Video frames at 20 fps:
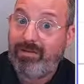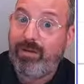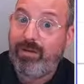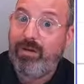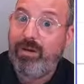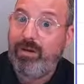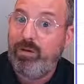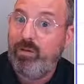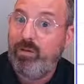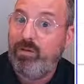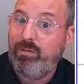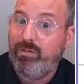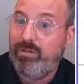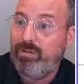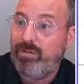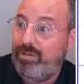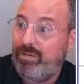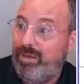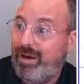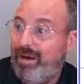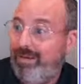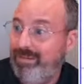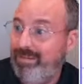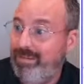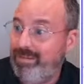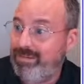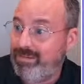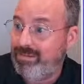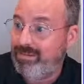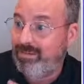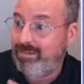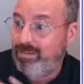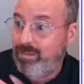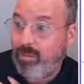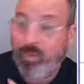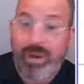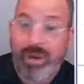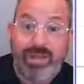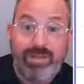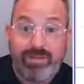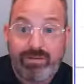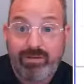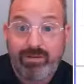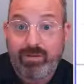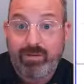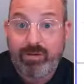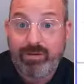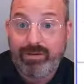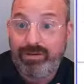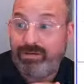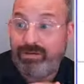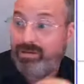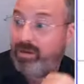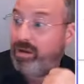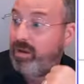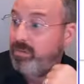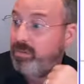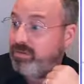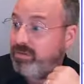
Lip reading: all right, the way this is currently set up,